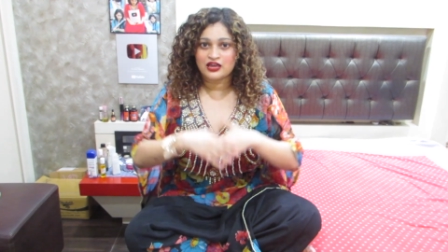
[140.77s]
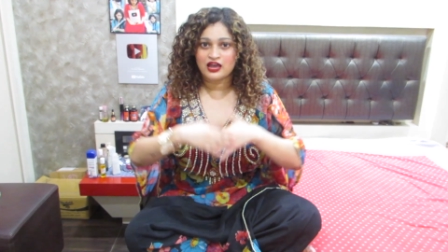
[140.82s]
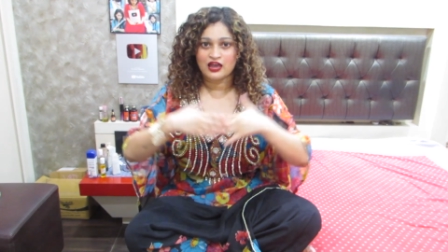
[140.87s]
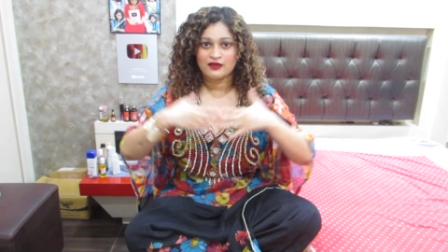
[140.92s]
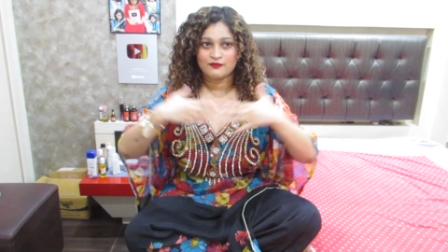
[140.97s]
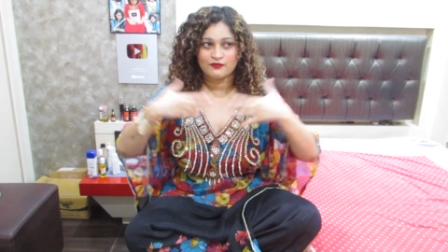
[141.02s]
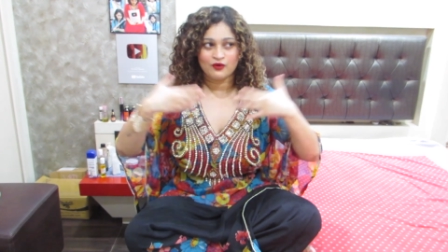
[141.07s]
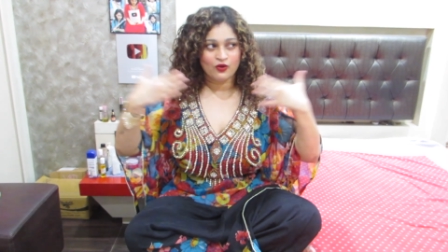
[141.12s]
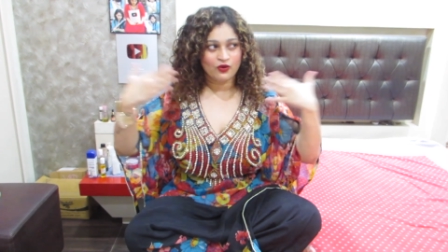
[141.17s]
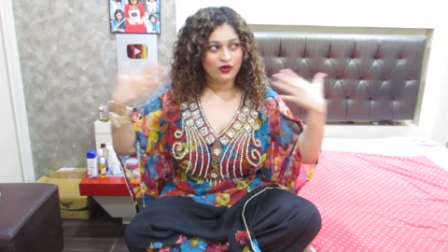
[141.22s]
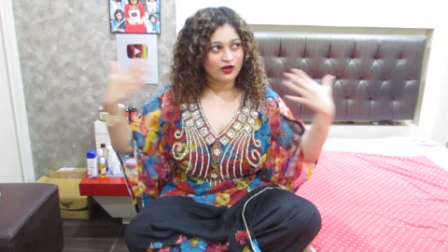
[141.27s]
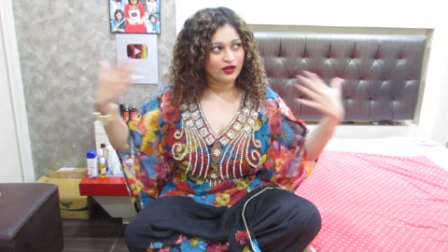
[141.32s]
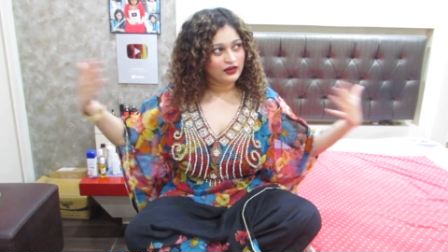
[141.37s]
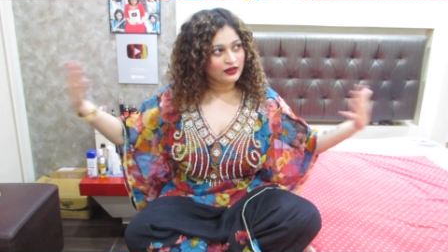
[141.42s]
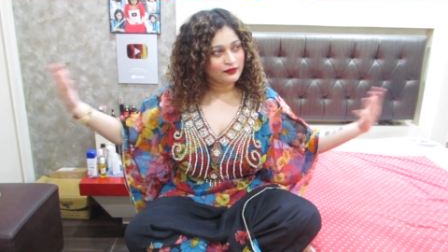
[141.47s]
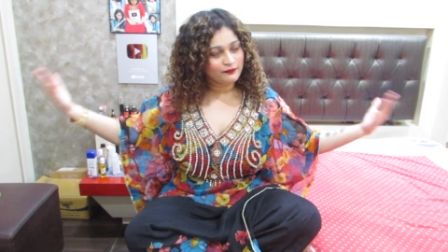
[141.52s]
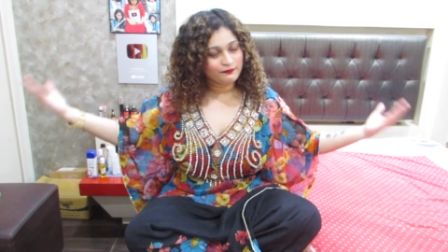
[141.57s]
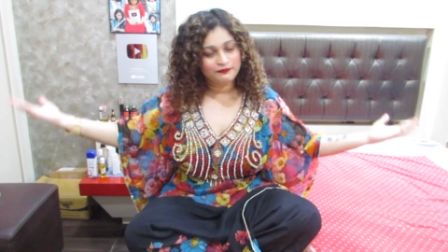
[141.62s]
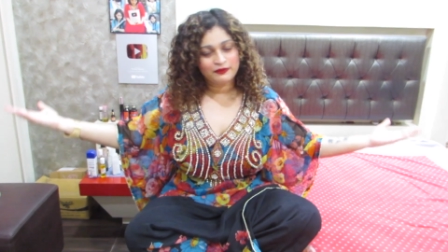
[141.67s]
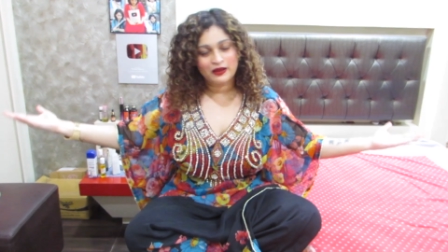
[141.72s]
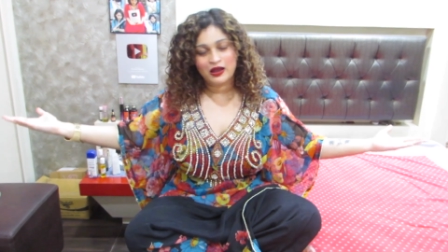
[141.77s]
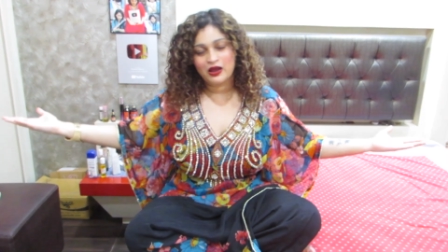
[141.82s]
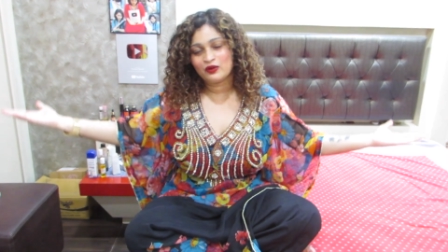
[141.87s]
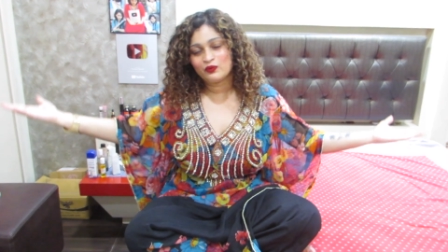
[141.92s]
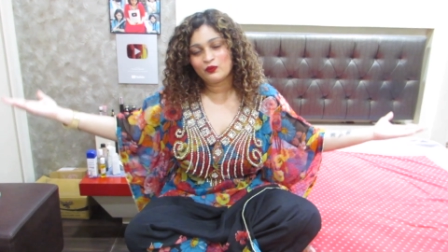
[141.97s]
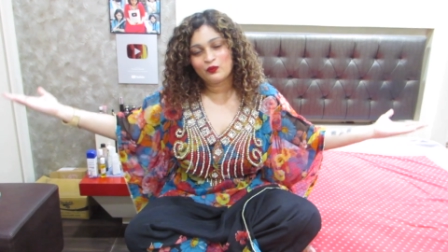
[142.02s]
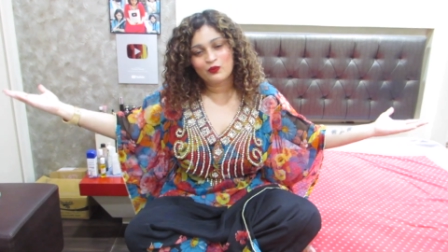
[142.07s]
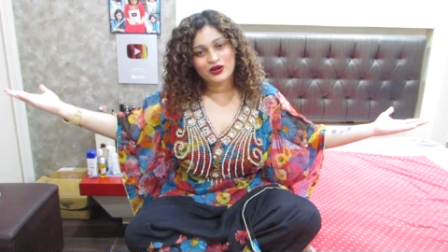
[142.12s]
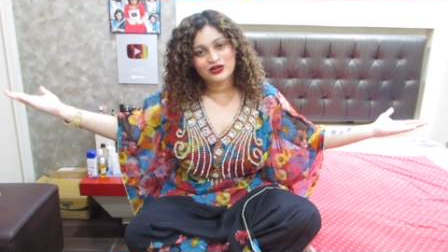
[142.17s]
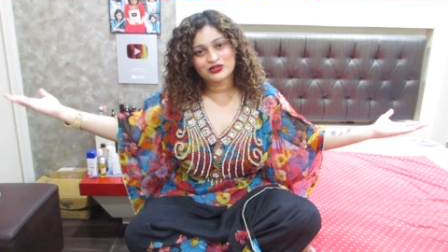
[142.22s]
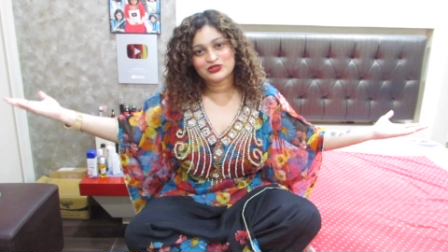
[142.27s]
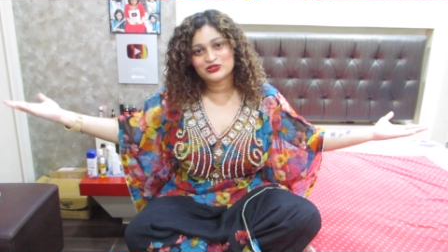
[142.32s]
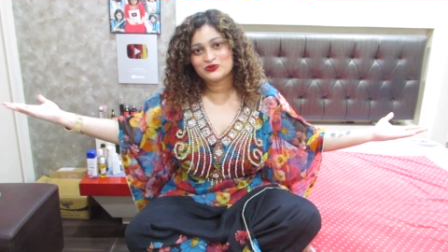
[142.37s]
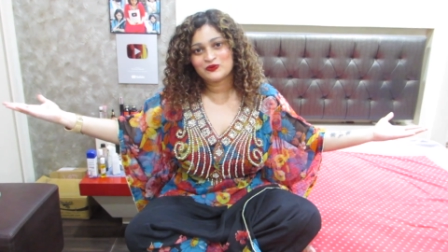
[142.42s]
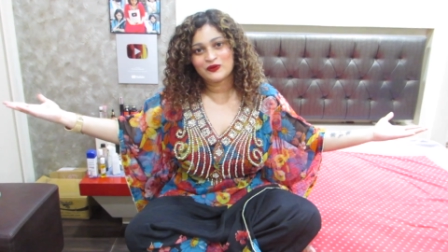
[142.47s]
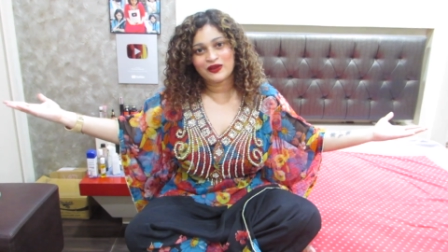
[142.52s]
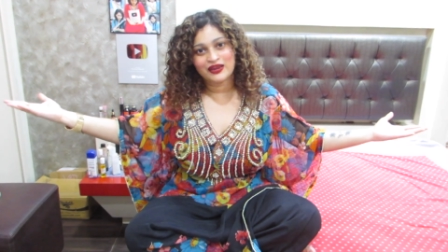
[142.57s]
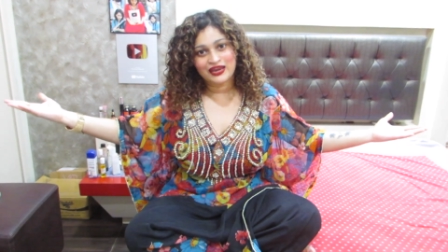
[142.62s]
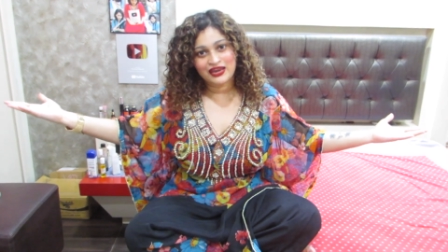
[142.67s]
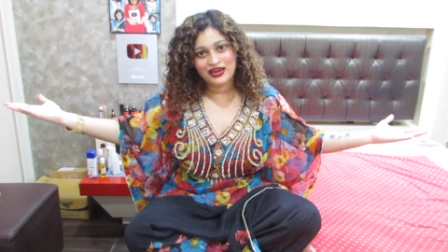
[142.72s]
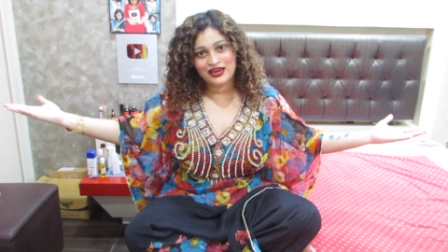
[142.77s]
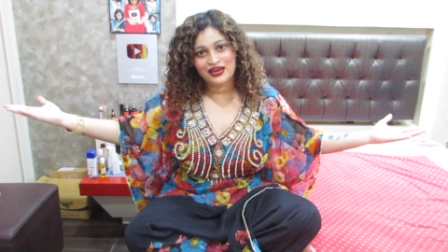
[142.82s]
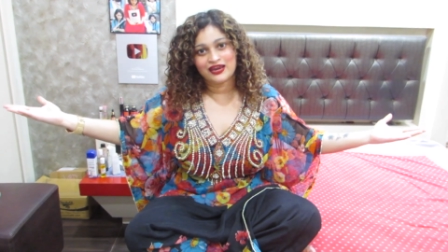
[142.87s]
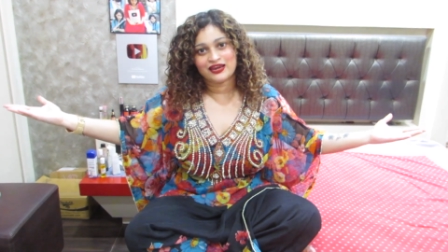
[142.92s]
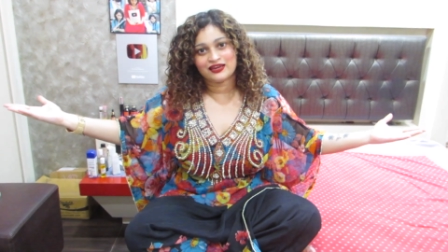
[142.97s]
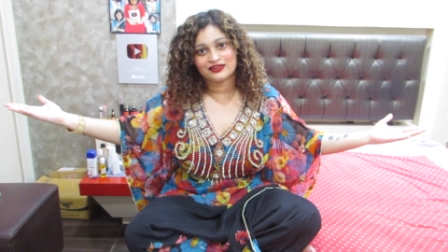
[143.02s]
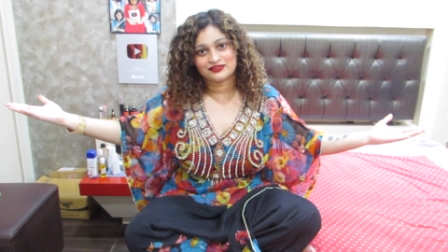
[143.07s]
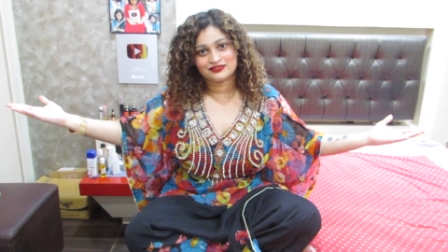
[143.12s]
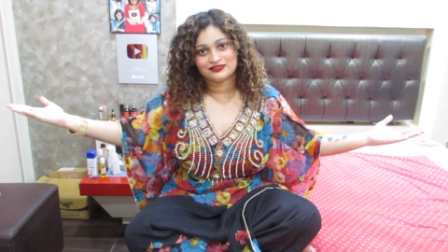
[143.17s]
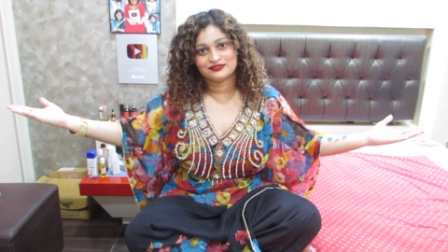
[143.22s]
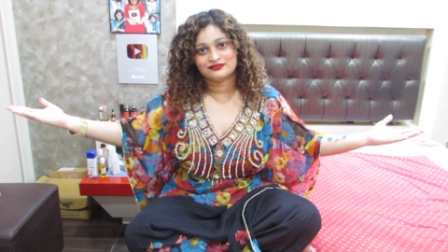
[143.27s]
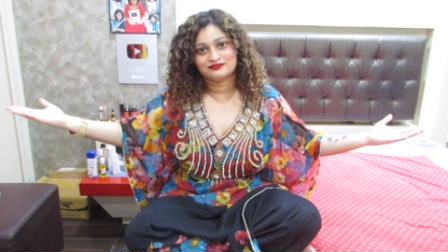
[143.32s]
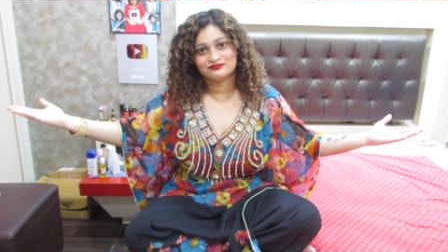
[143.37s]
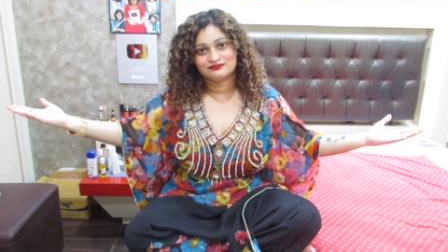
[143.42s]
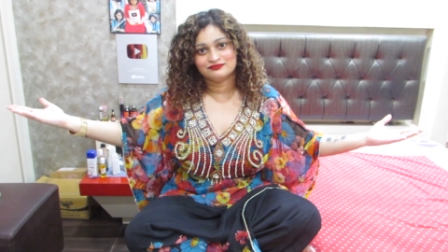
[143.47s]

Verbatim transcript: I'm all about what to eat.